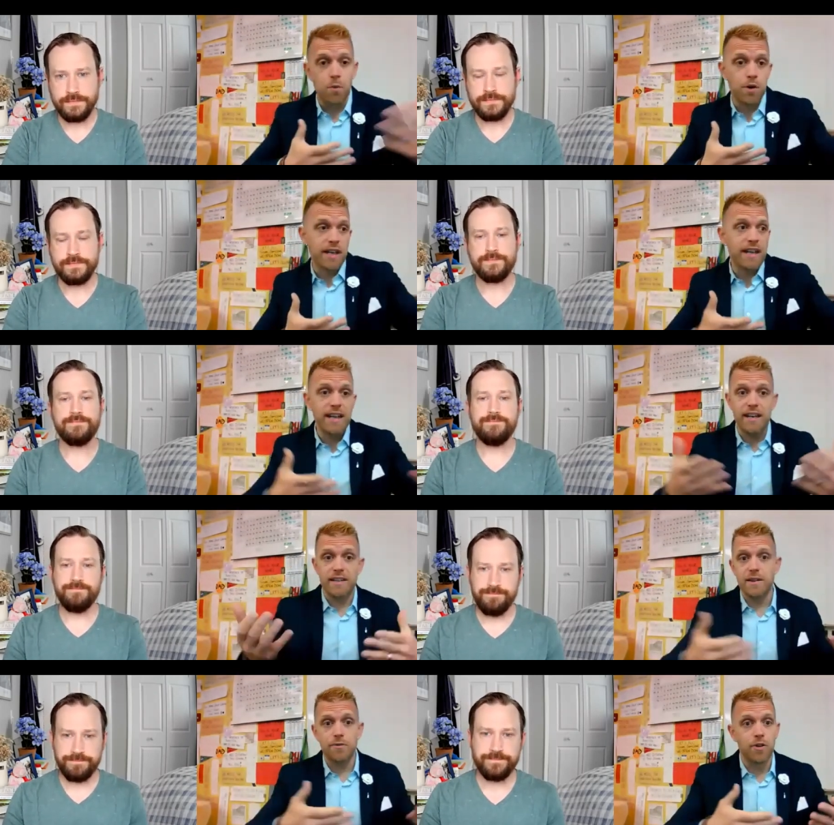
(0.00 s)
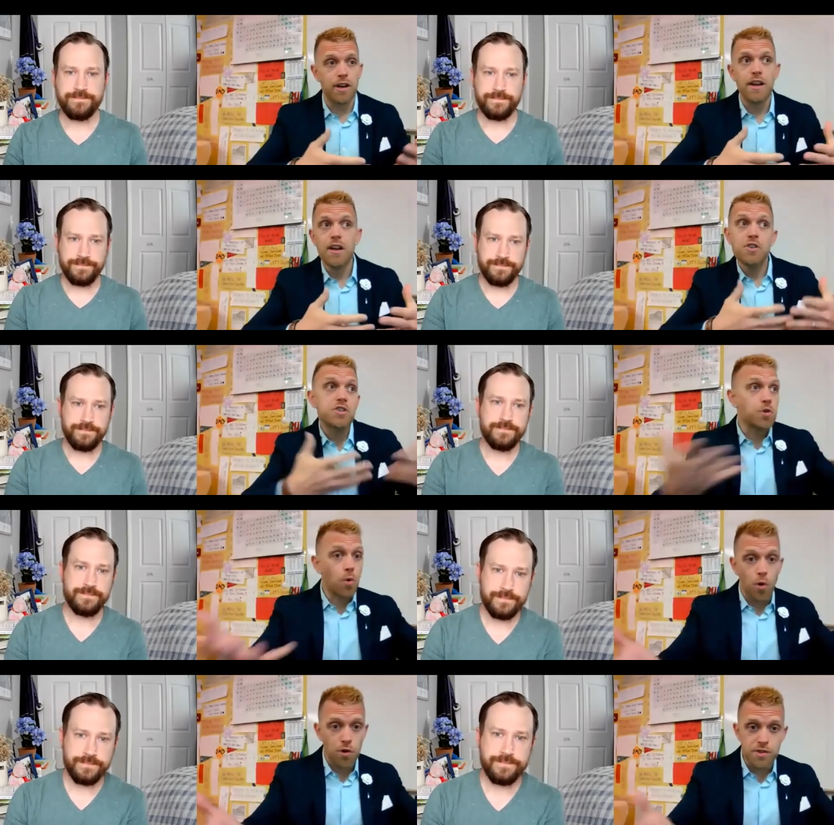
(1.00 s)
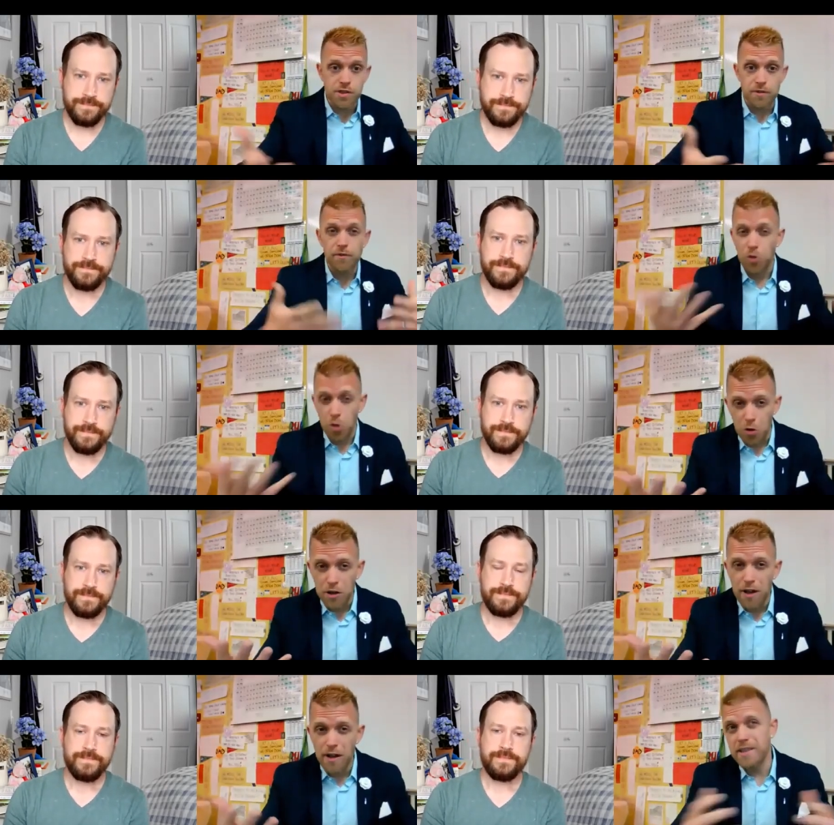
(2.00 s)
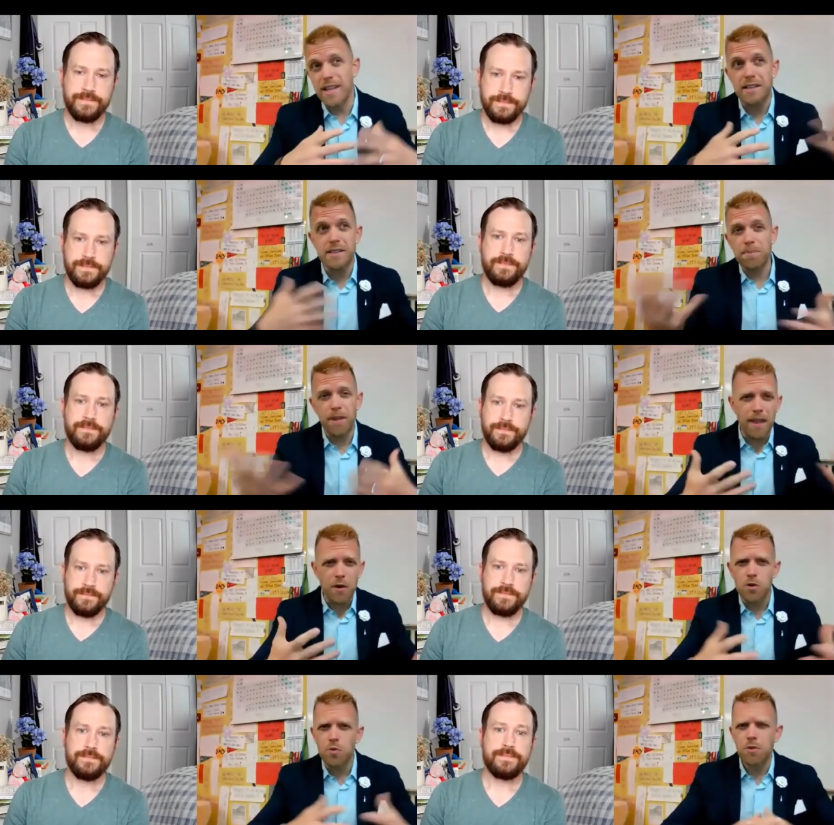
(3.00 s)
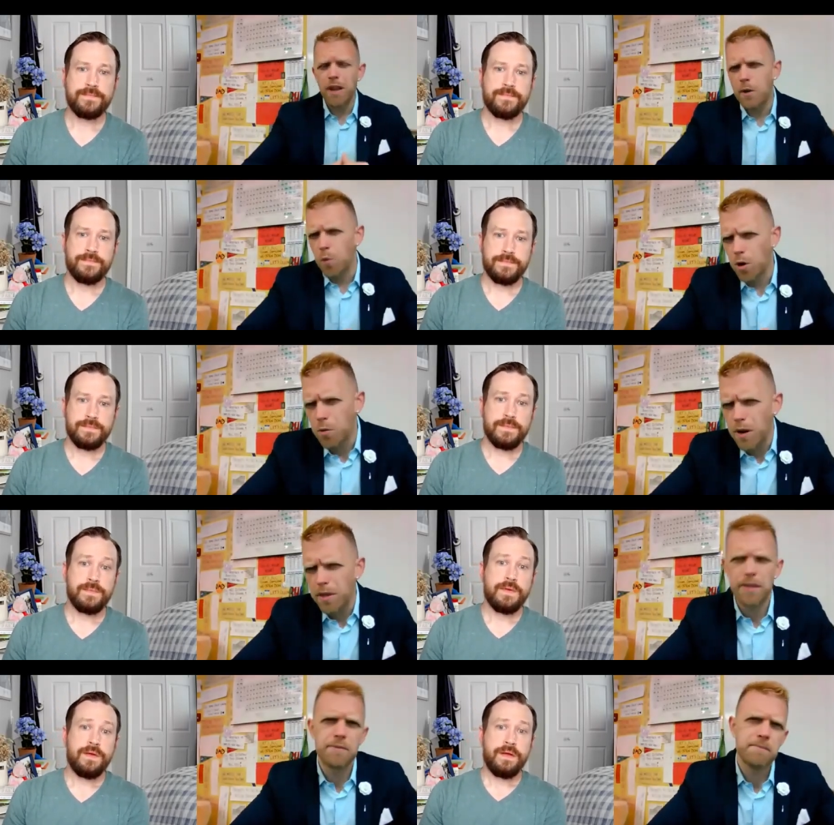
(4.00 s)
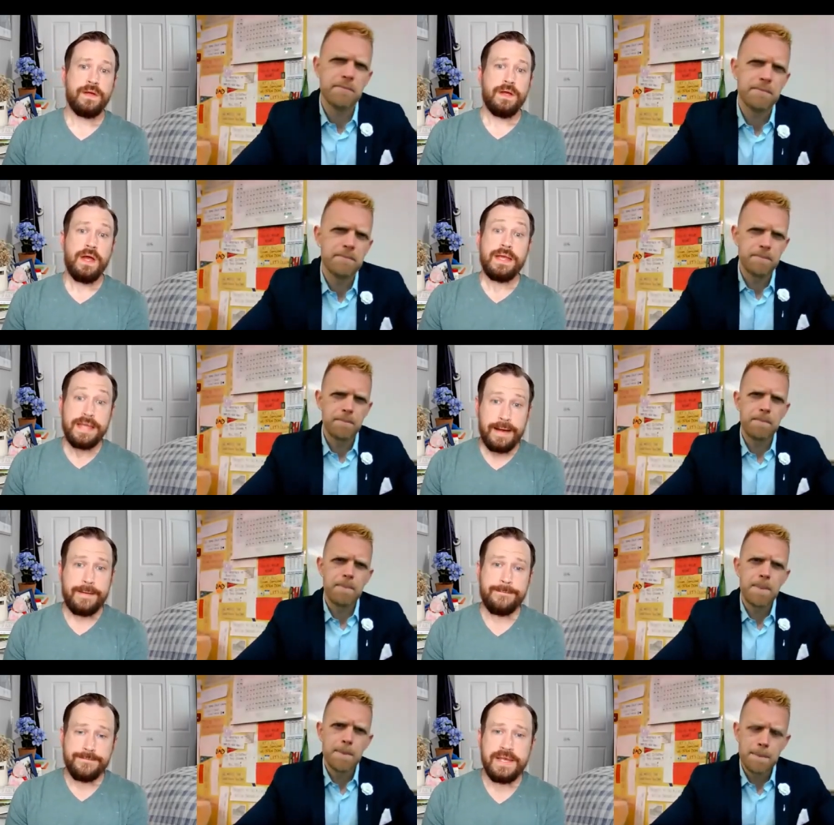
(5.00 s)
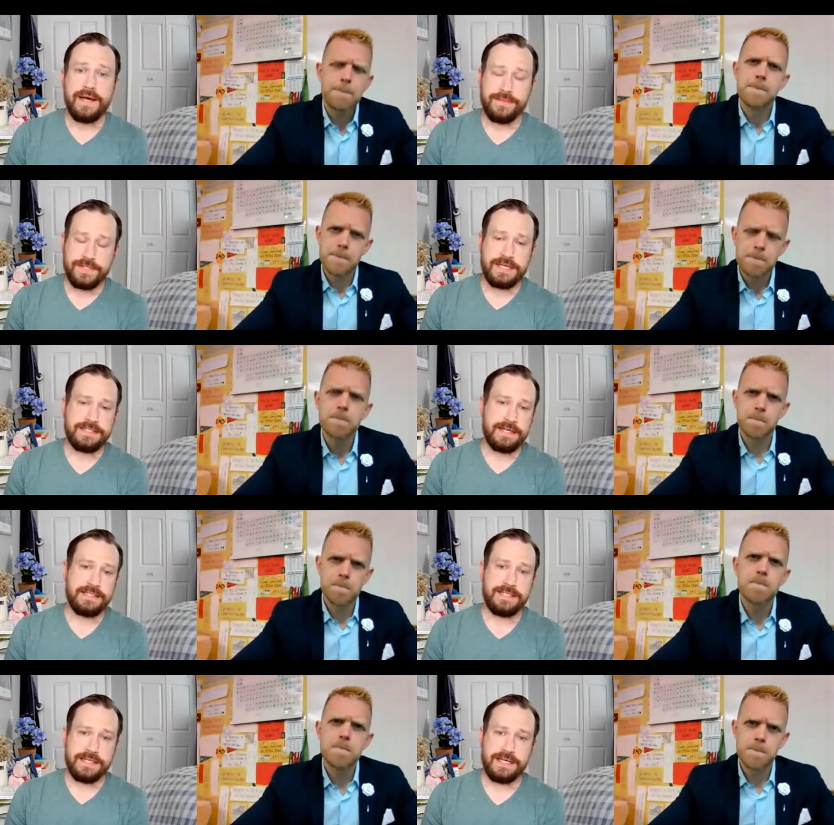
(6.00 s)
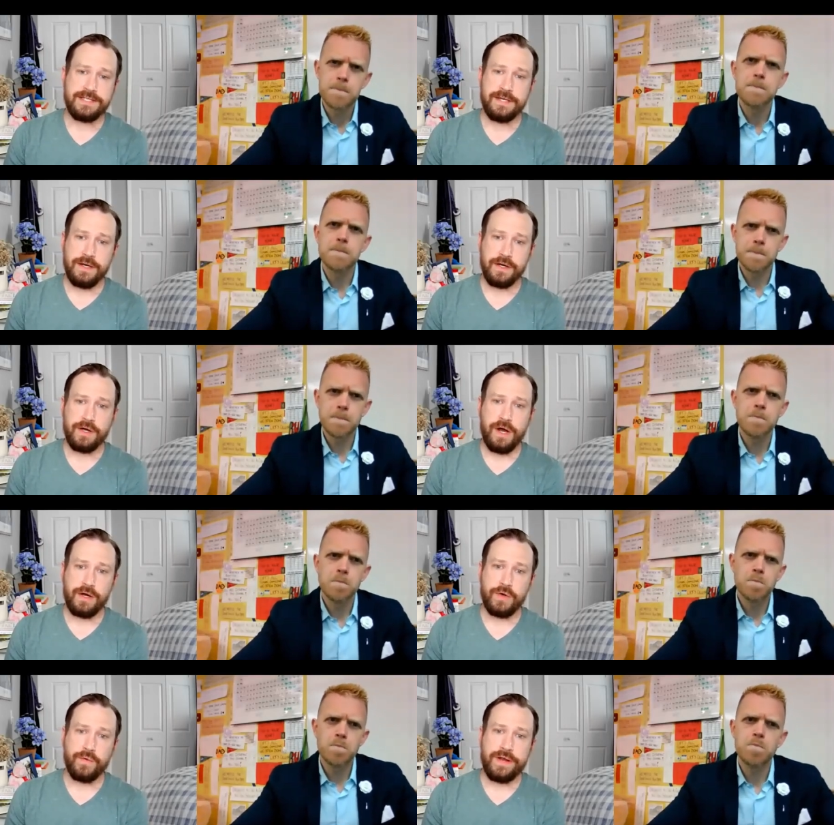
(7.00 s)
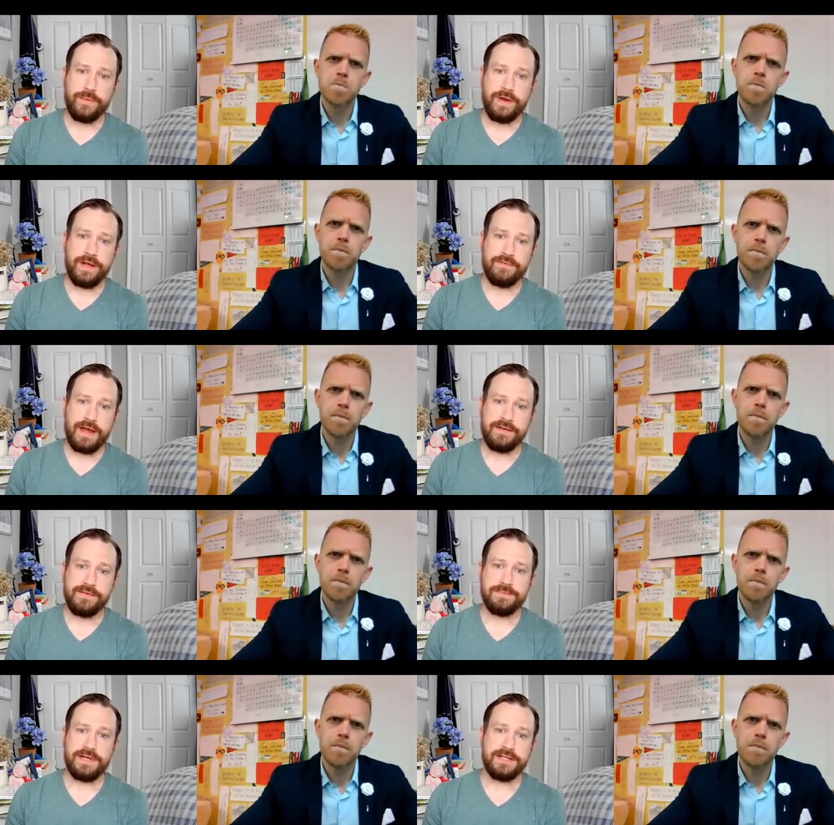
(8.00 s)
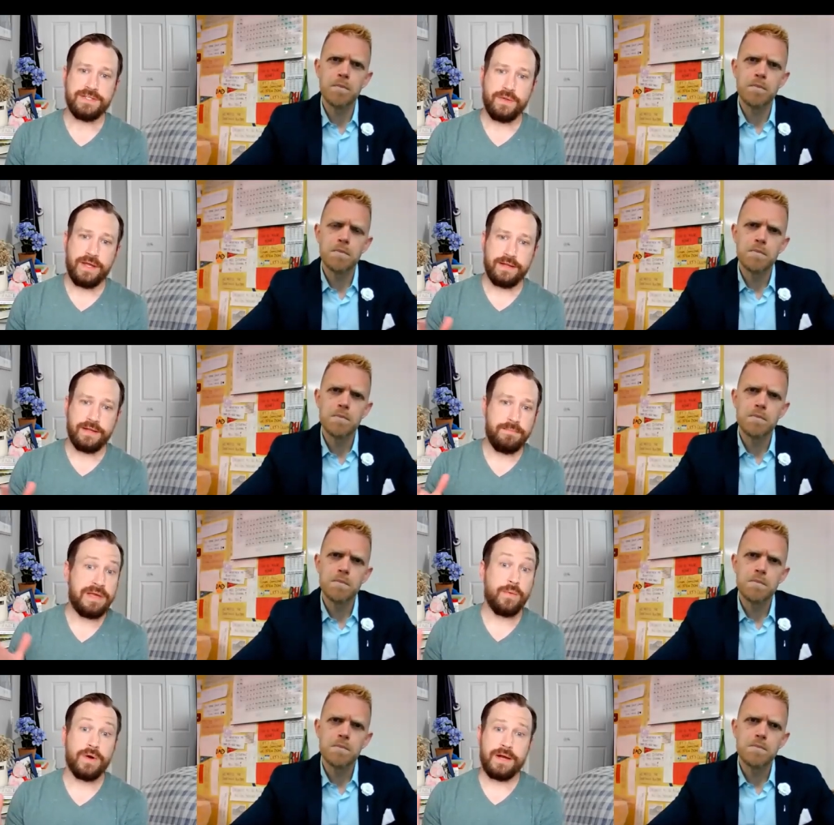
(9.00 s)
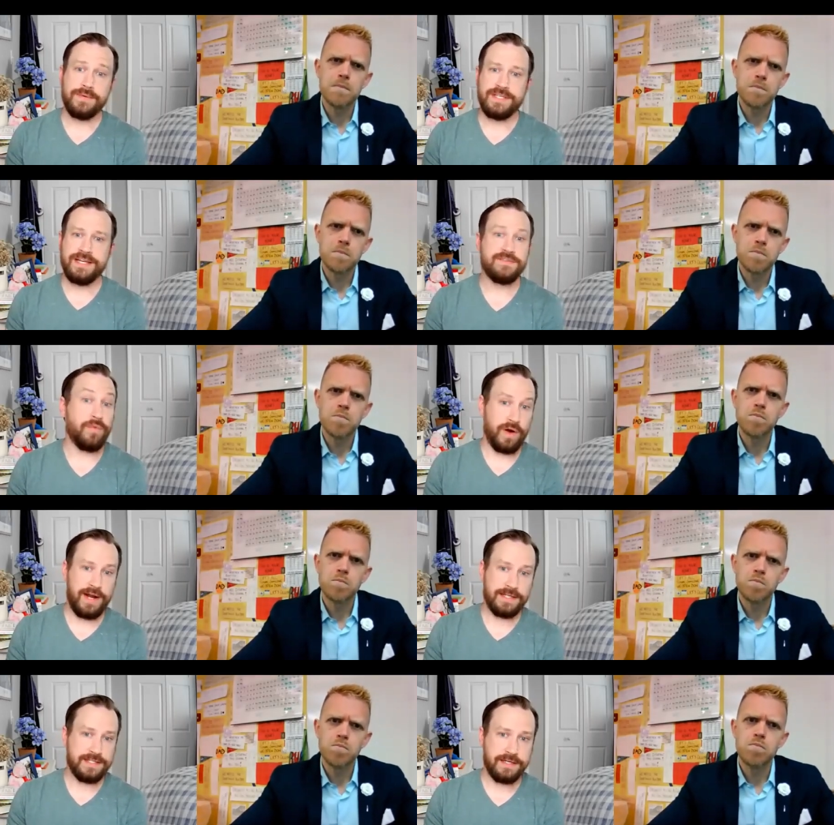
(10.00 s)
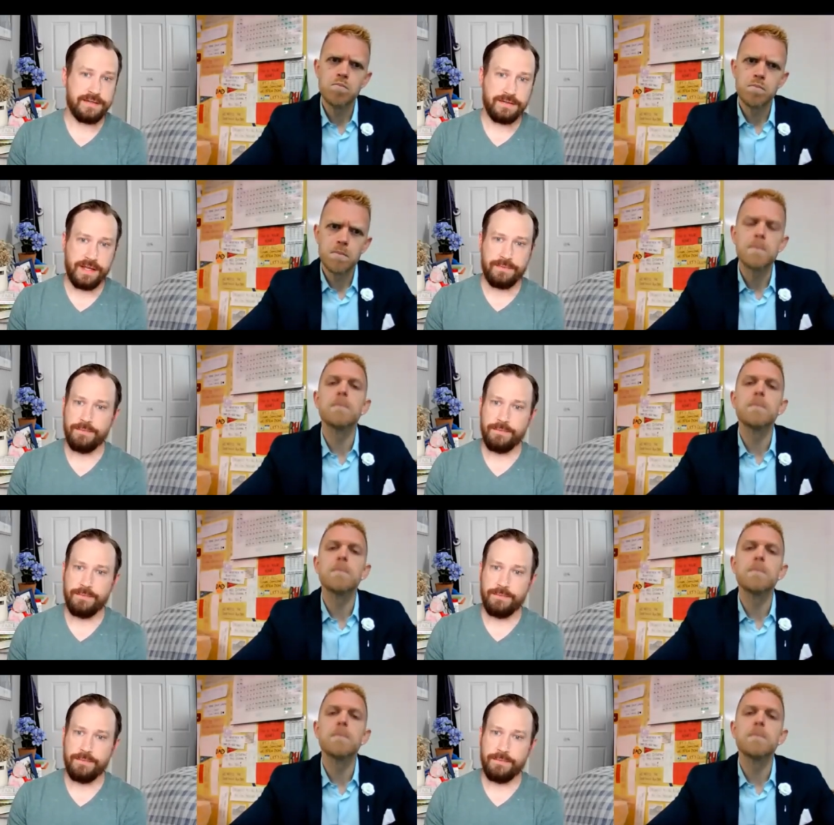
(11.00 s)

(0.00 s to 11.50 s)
Speaker 1: they would need in mm-hmm. different stores in Florida? Is that something that you would like work with?
Speaker 2: Yeah, yeah, that's that's, that's actually a, a great way of kind of explaining it. So, like, the big word I would say is forecasting. Like,